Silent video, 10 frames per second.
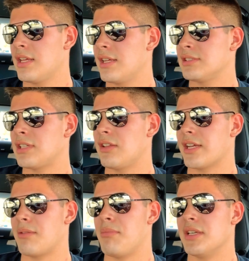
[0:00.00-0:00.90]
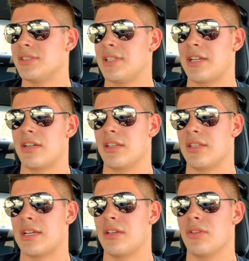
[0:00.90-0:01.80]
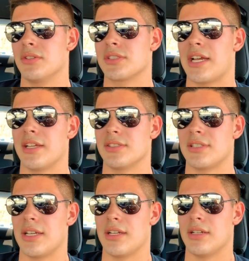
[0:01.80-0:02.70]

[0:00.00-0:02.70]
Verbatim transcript: it's not like a Mustang or anything. I know those guys, they, uh,